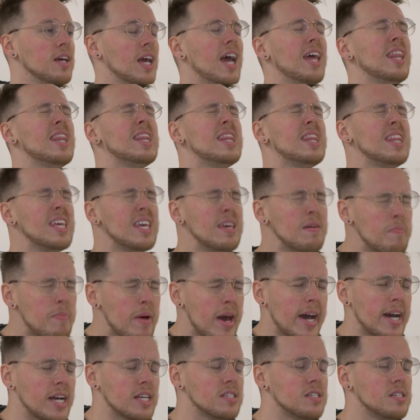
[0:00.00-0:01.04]
and the
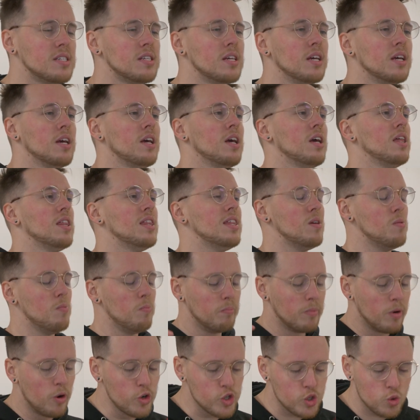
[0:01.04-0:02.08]
best the
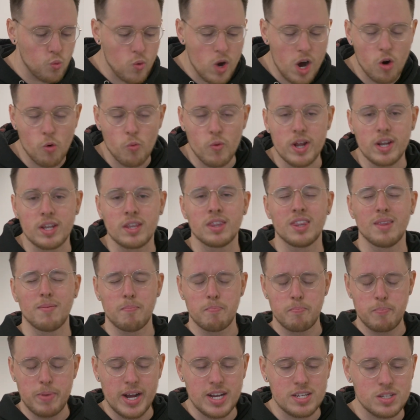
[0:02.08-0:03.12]
most well written, the
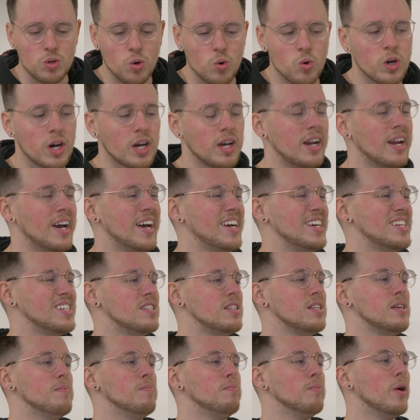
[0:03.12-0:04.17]
best organized,
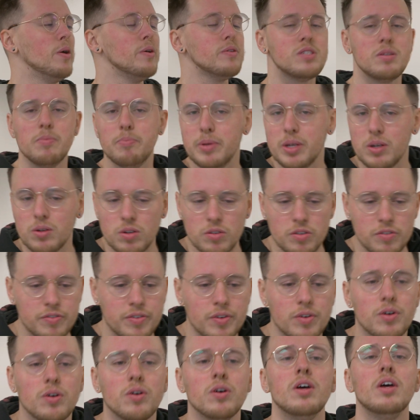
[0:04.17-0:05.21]
the most
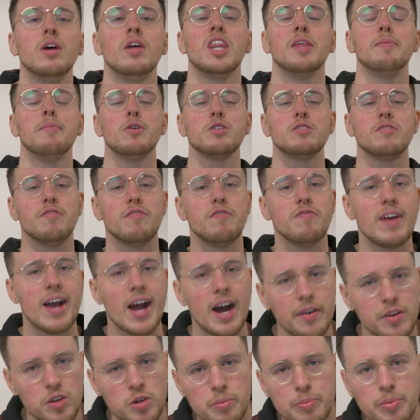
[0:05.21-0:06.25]
beautiful, the most
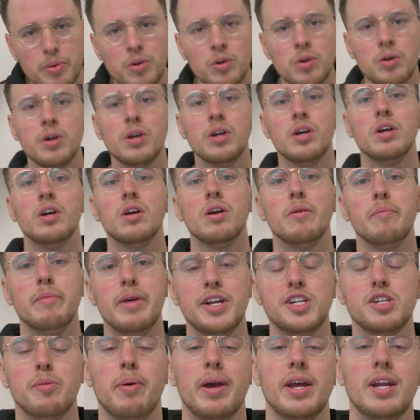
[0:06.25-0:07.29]
valuable
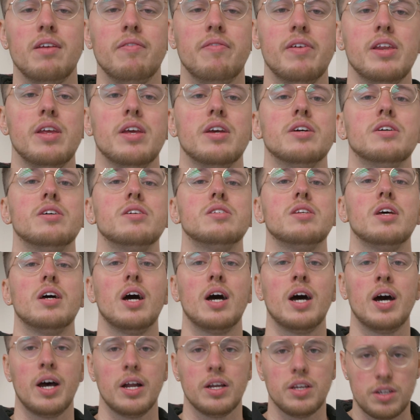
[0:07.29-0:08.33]
miniature painting videos
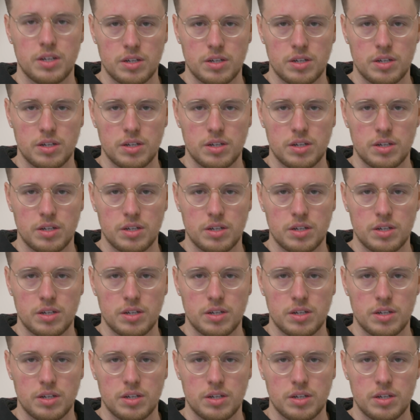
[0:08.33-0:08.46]
on